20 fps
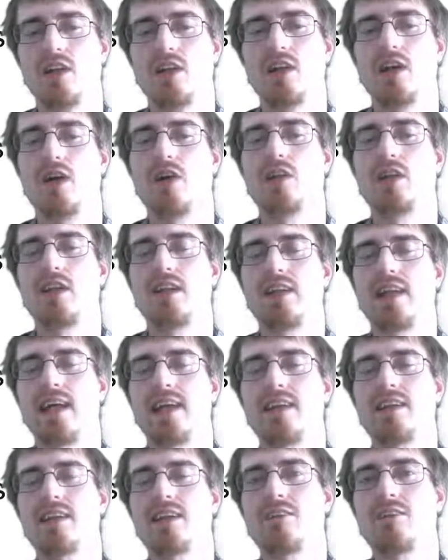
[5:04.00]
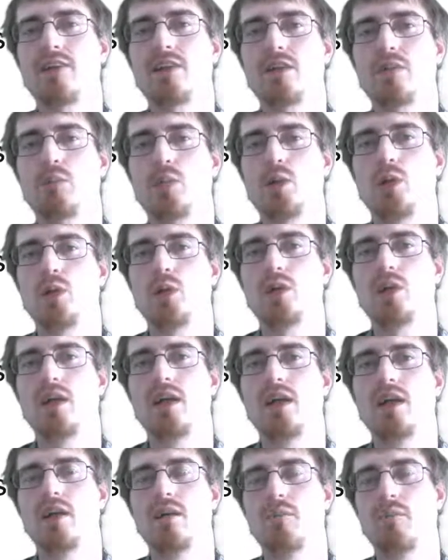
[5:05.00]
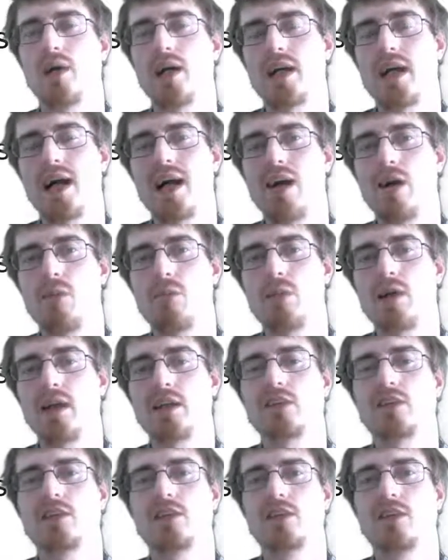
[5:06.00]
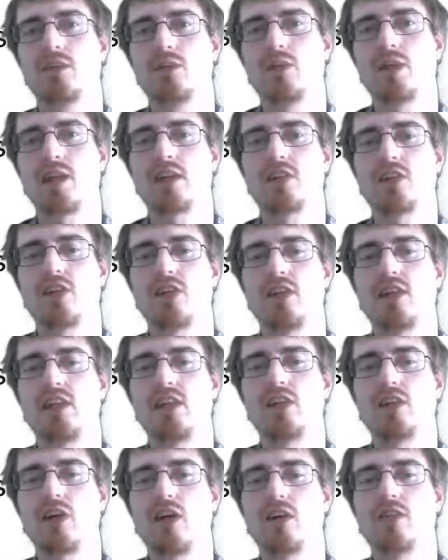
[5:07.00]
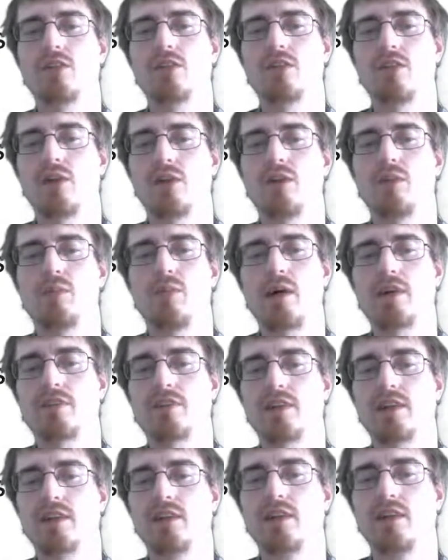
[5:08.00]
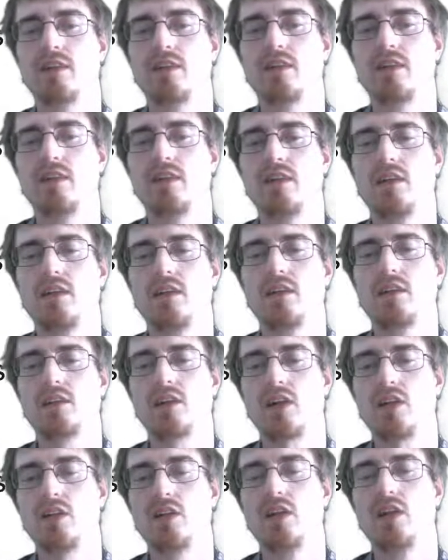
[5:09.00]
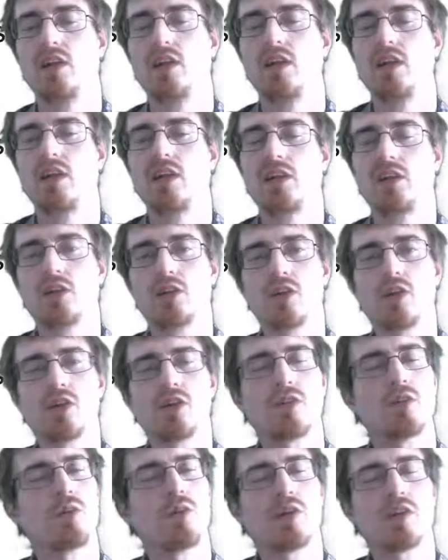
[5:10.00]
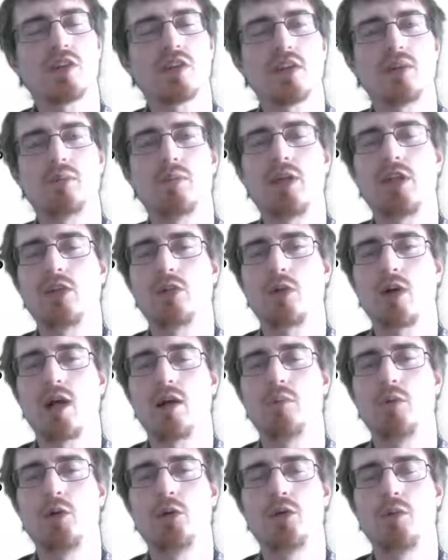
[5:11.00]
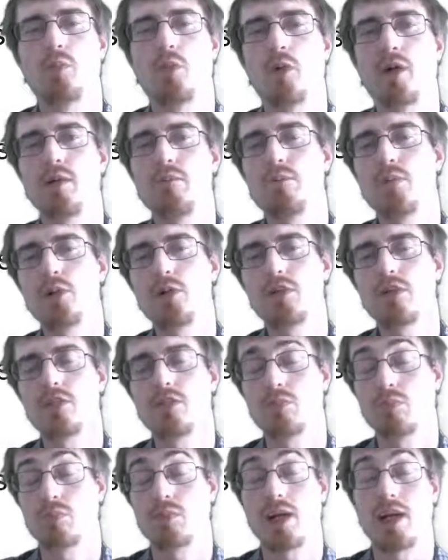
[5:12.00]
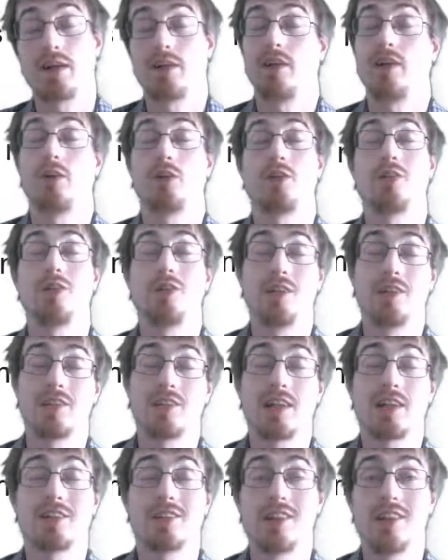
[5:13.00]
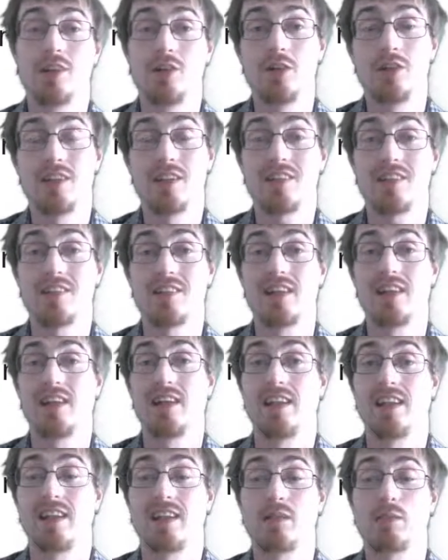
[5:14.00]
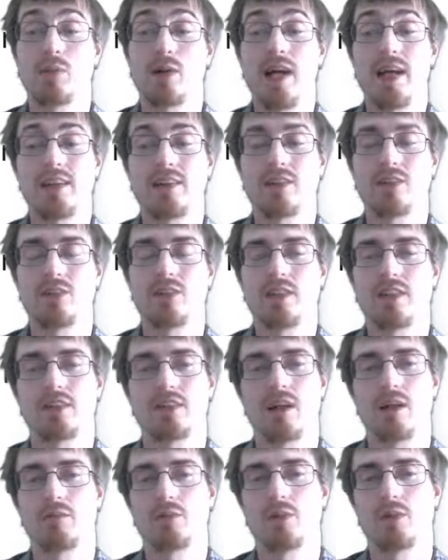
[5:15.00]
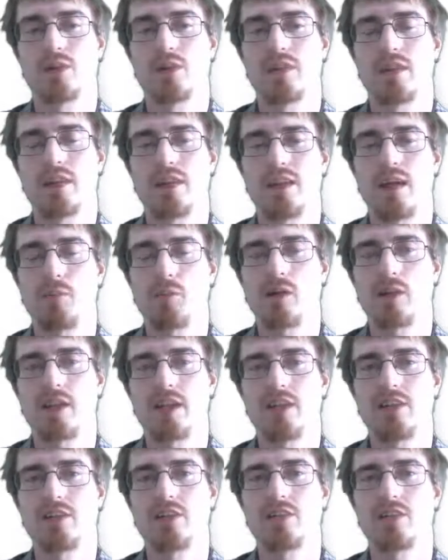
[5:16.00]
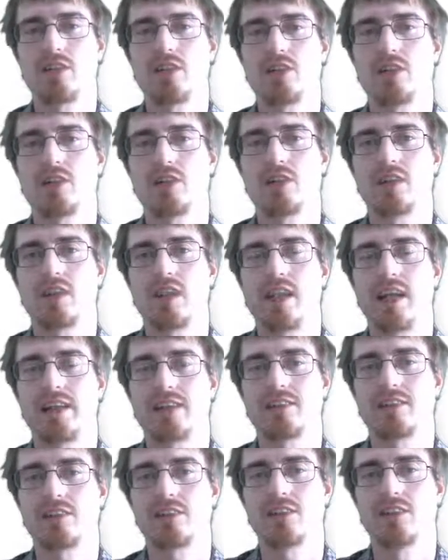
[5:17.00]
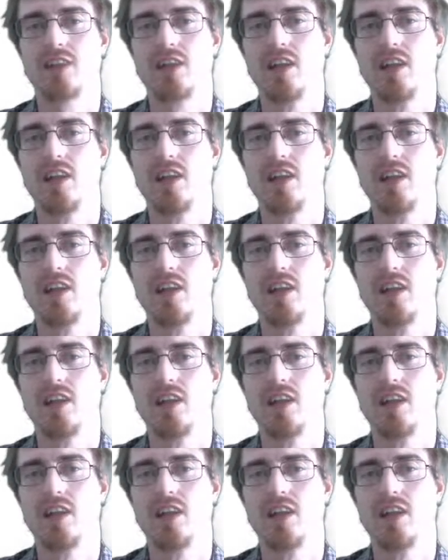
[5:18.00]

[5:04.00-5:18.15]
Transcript: only then can we compute by how much we actually need to overflow the buffer. So you could of course simply try multiple inputs. I know students actually do this in the practical that comes with the application security lectures.